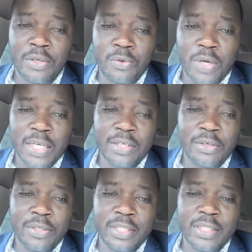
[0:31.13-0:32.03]
You
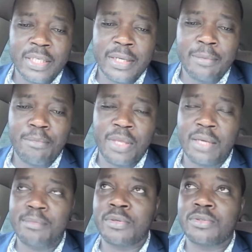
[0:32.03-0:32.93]
cannot
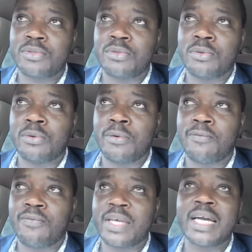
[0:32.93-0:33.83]
be able
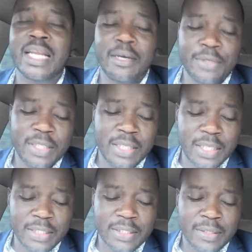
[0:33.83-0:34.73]
to figure out
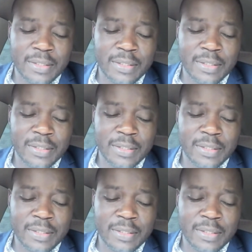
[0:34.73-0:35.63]
things.
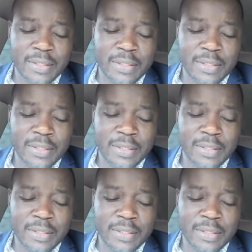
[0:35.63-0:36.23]
Okay,